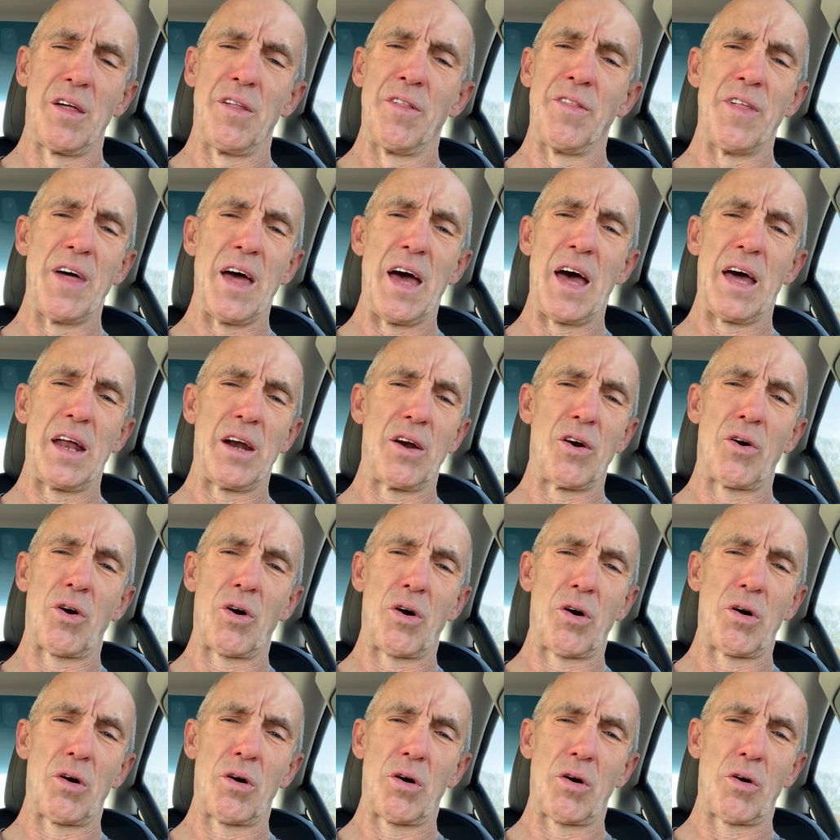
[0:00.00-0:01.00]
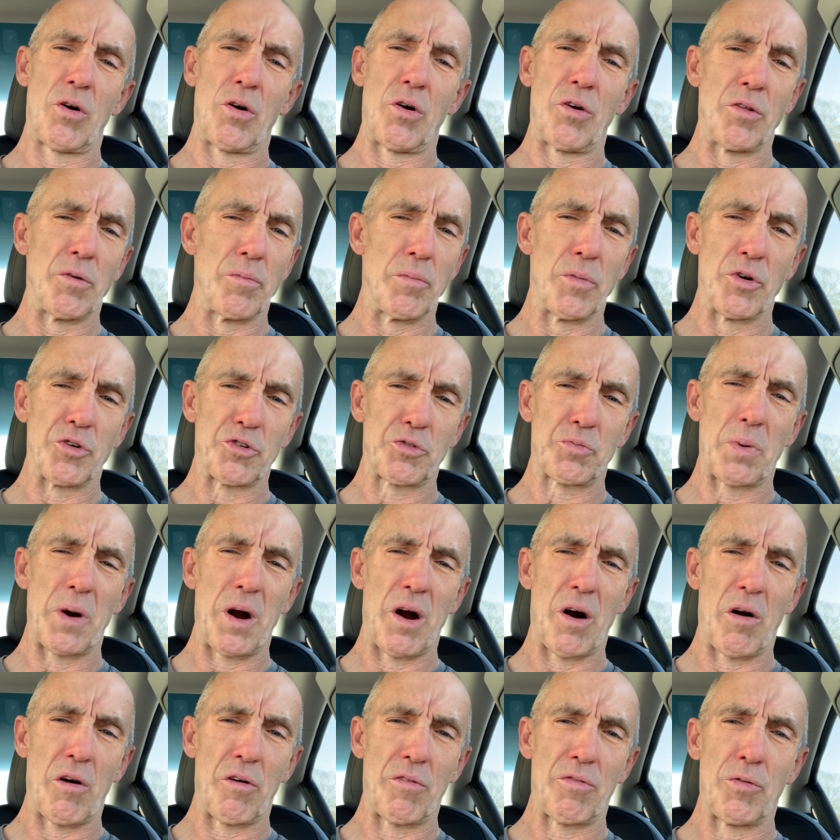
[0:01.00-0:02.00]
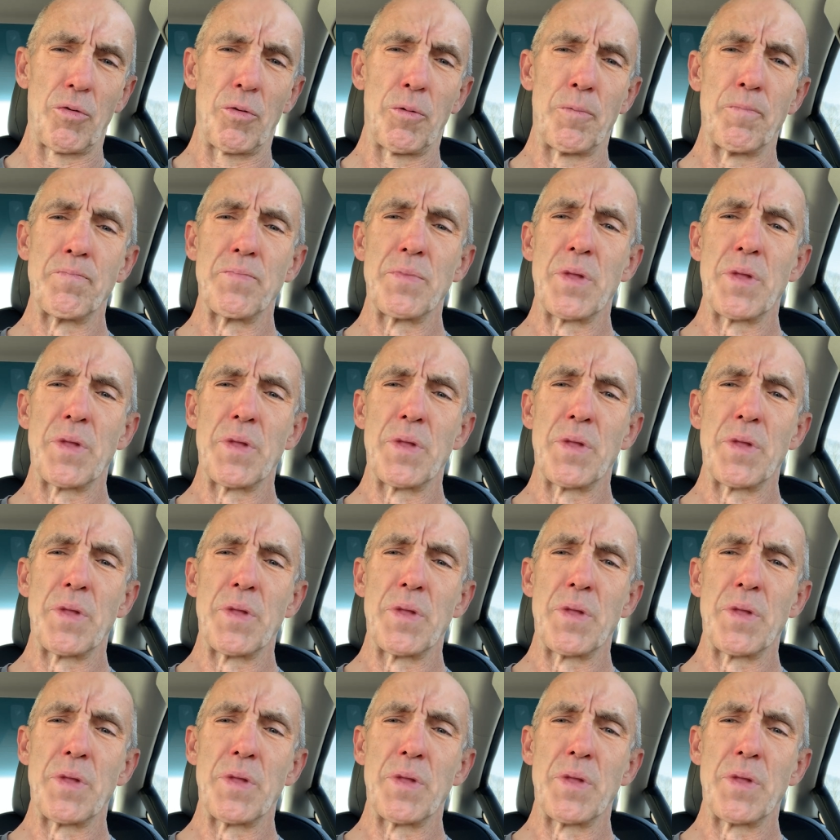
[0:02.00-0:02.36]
that are the most powerful.